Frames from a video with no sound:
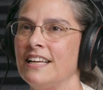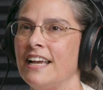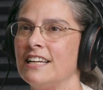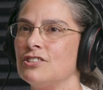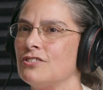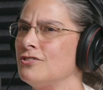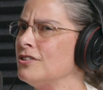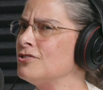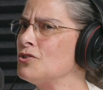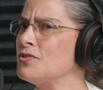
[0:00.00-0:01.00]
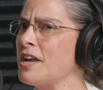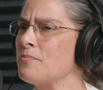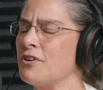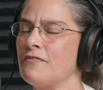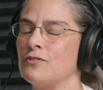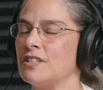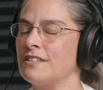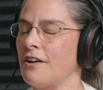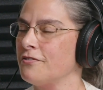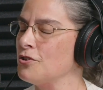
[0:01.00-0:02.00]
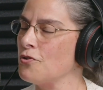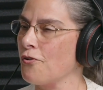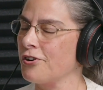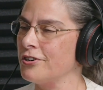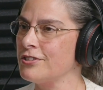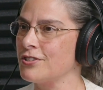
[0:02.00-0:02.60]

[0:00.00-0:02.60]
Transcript: And Suzanne Prevost is a tough New Yorker,